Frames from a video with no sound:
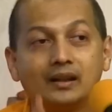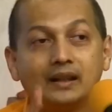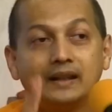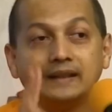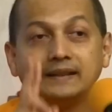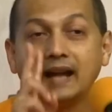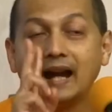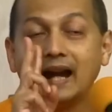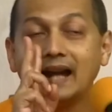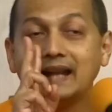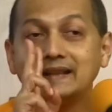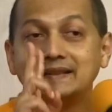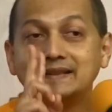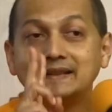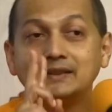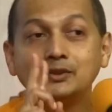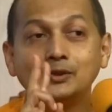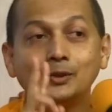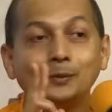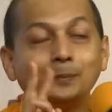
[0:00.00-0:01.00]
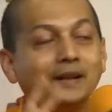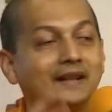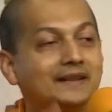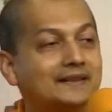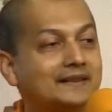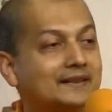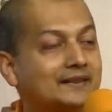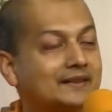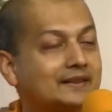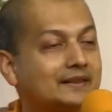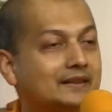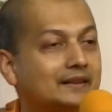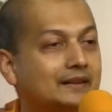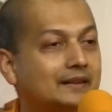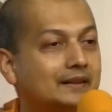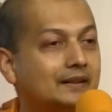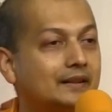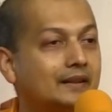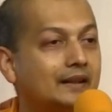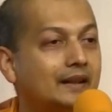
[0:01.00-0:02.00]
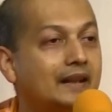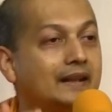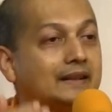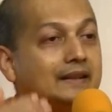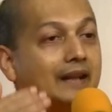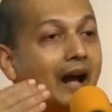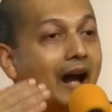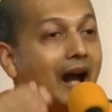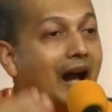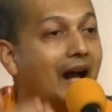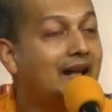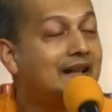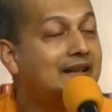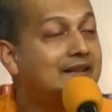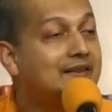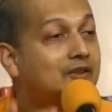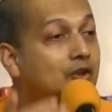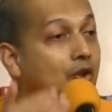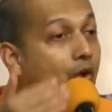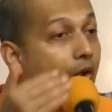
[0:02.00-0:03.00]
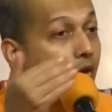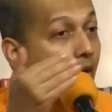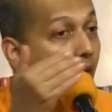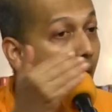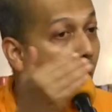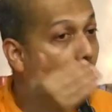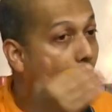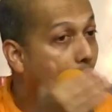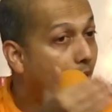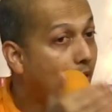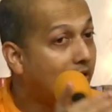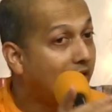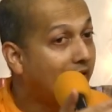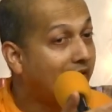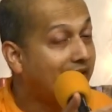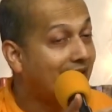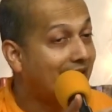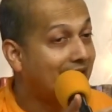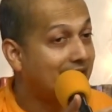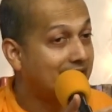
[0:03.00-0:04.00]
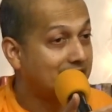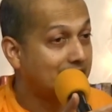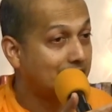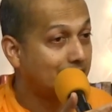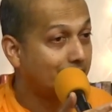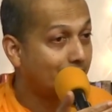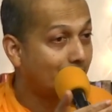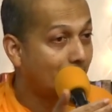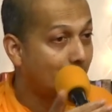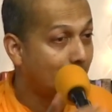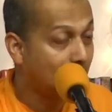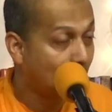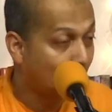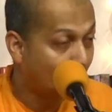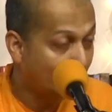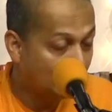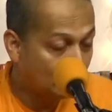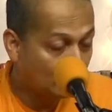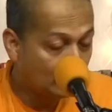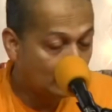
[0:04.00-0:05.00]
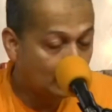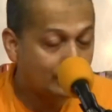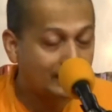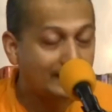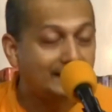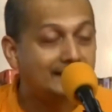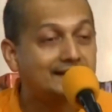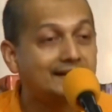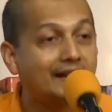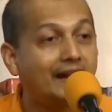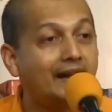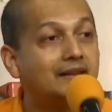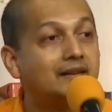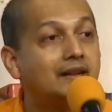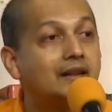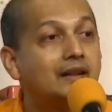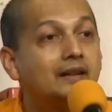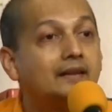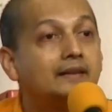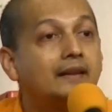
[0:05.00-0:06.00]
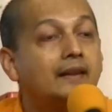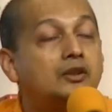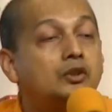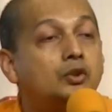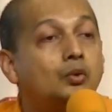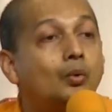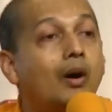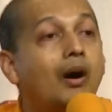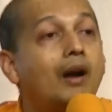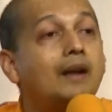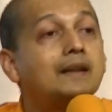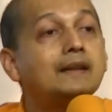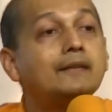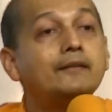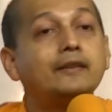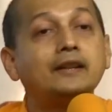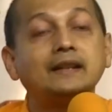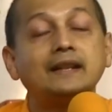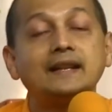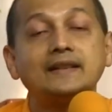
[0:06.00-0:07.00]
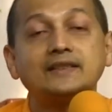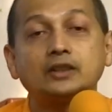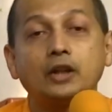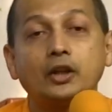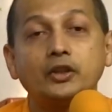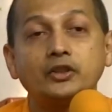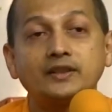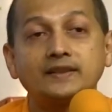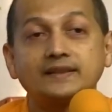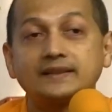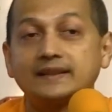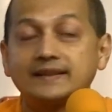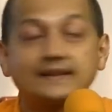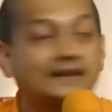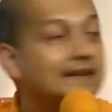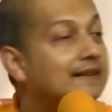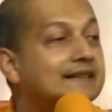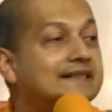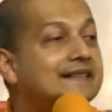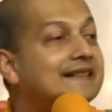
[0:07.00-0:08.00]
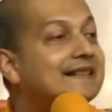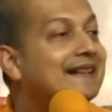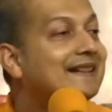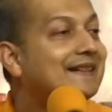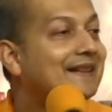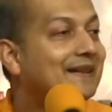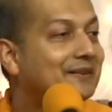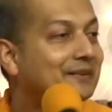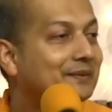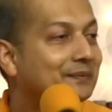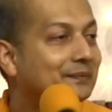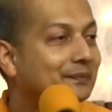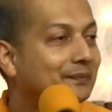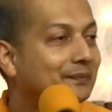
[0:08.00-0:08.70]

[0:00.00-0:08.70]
It hides in two places. It hides your own reality from you. When you look inside, that you are the witness consciousness, this is hidden.